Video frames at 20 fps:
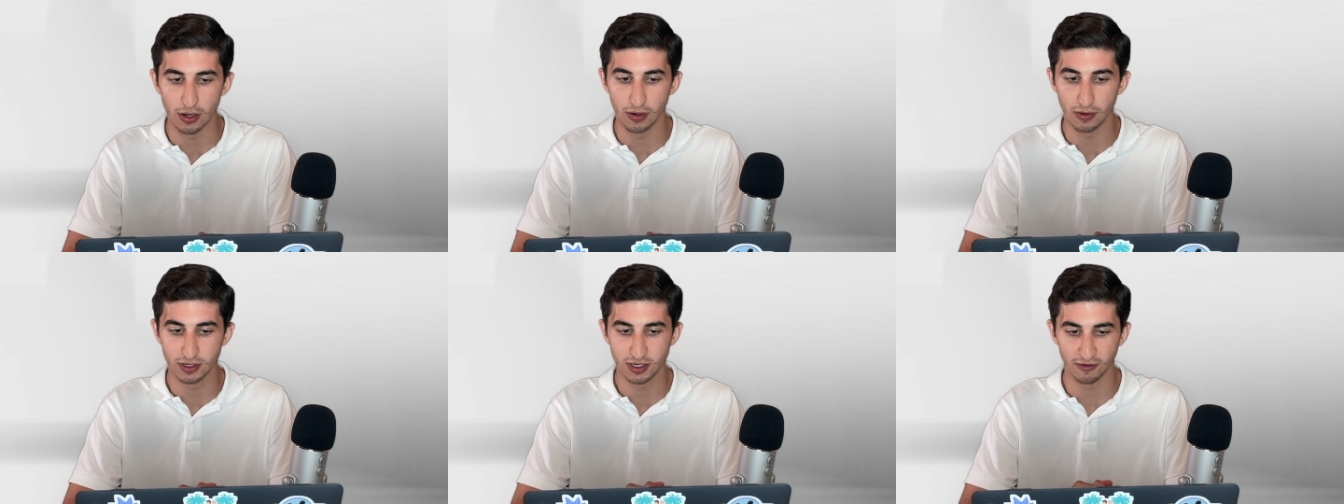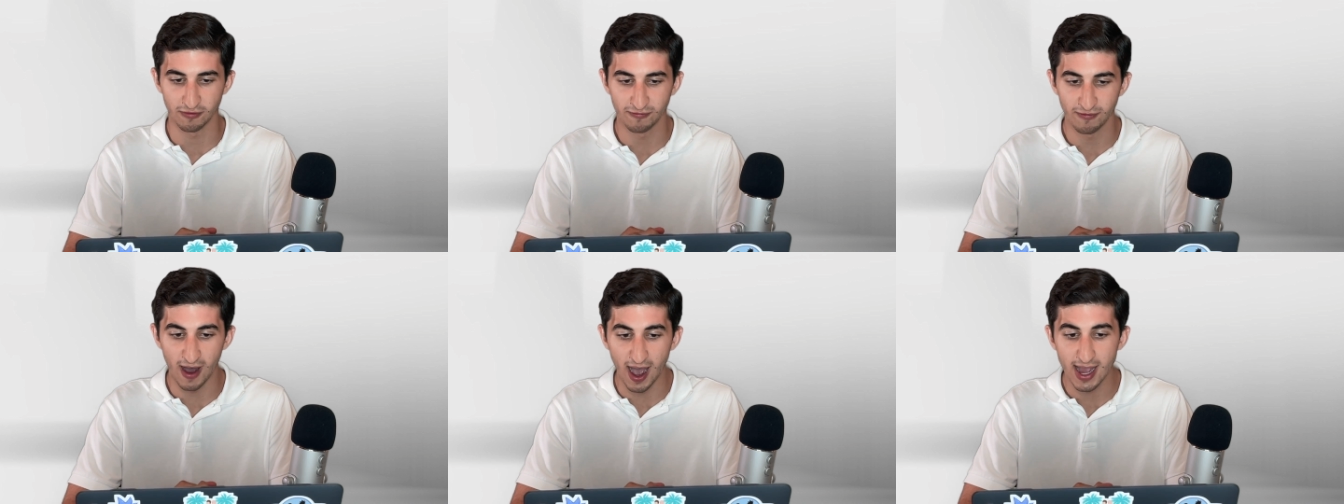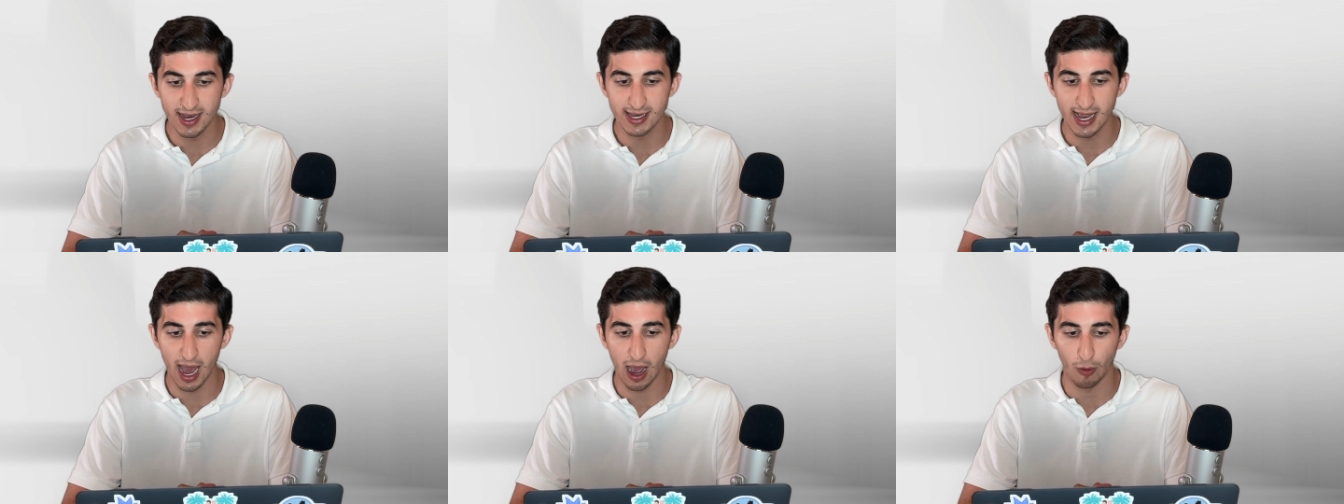to
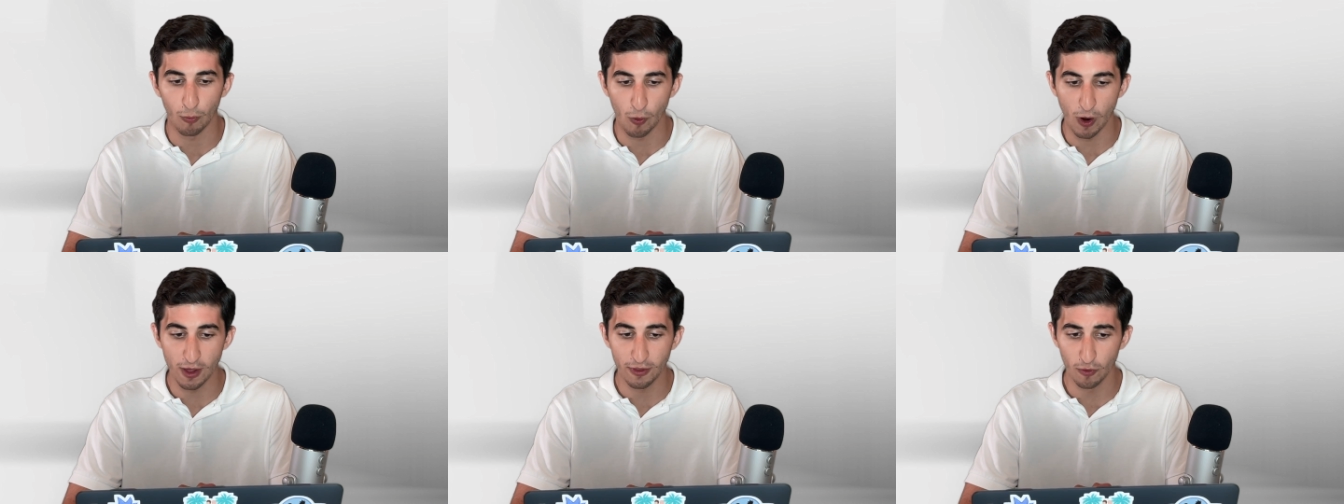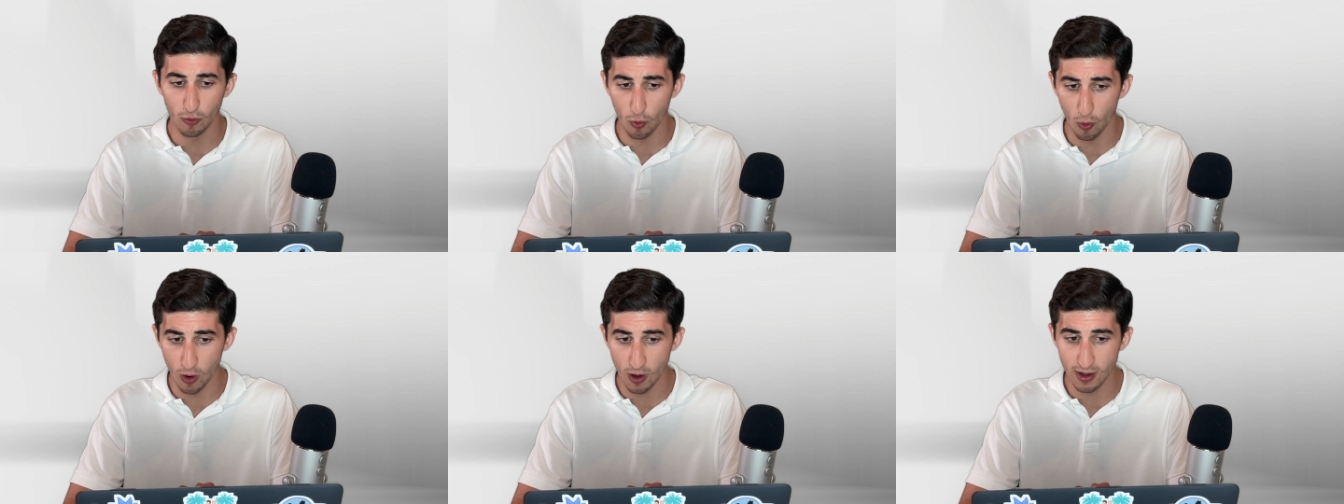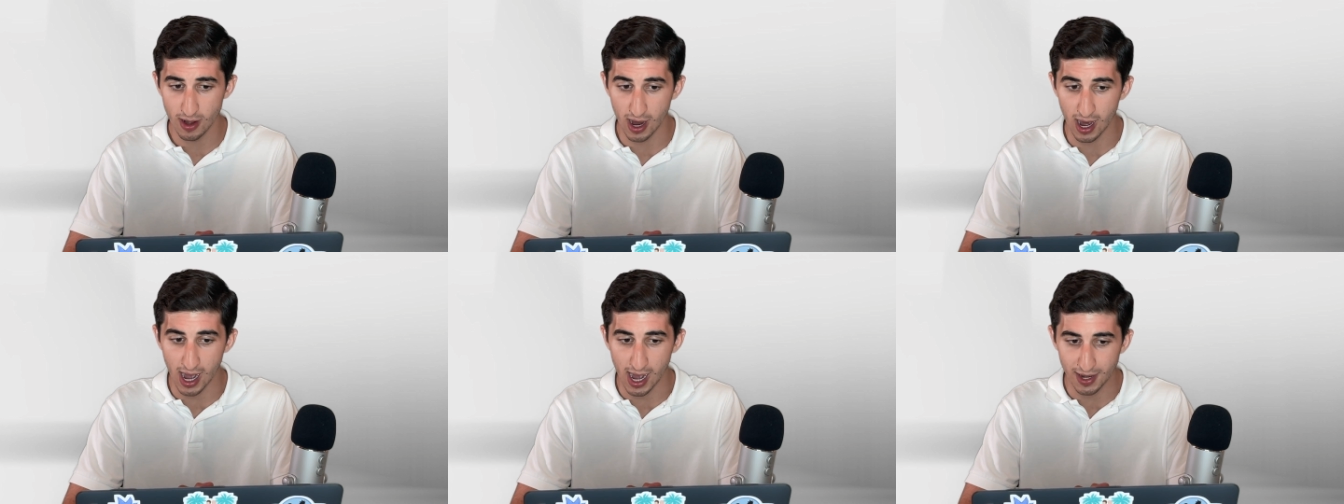find out whether or
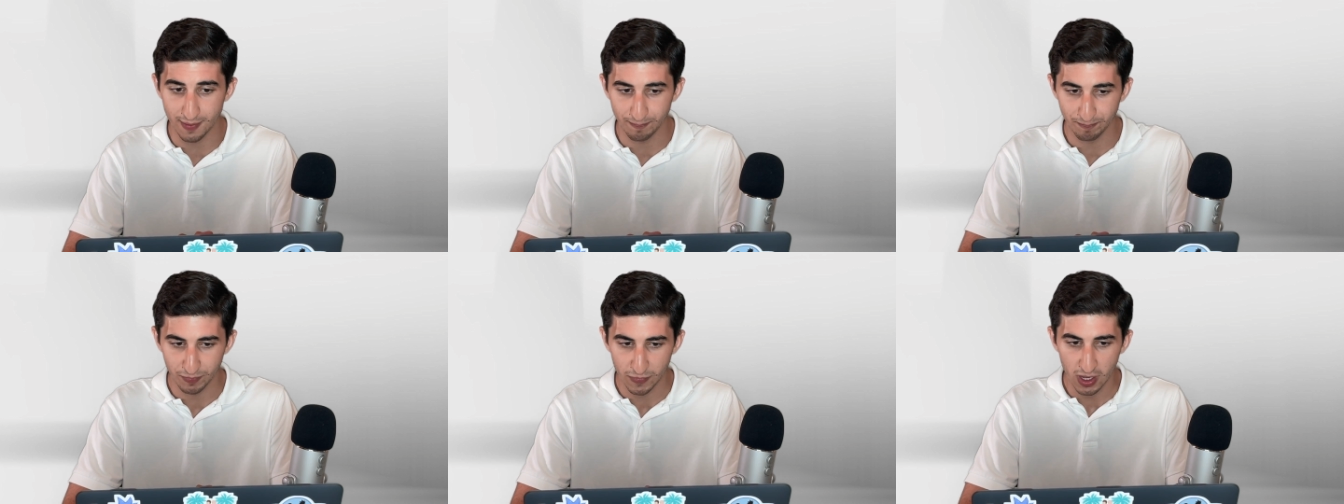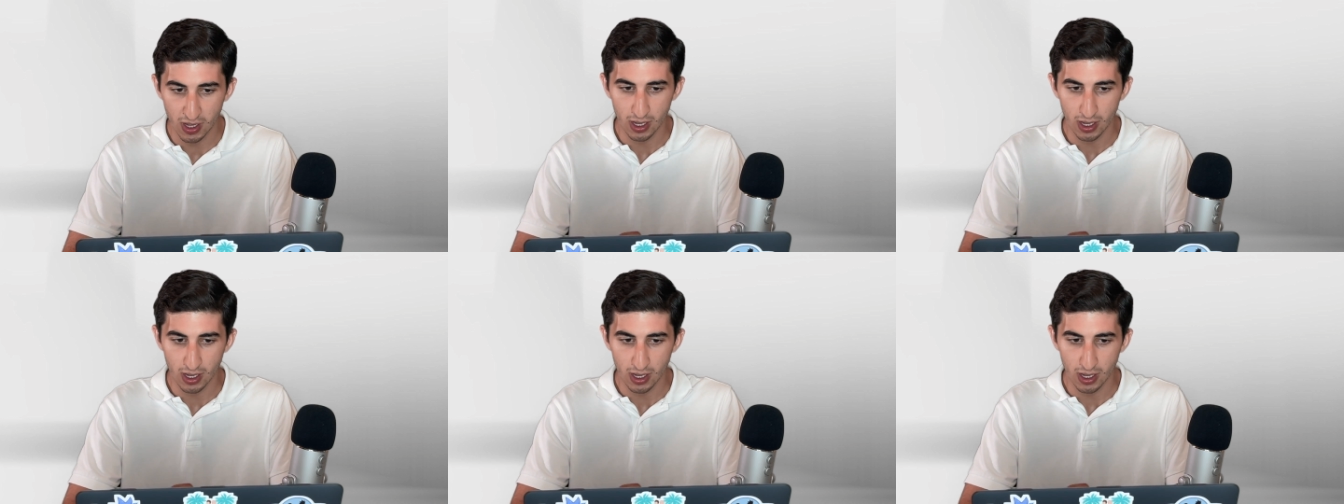not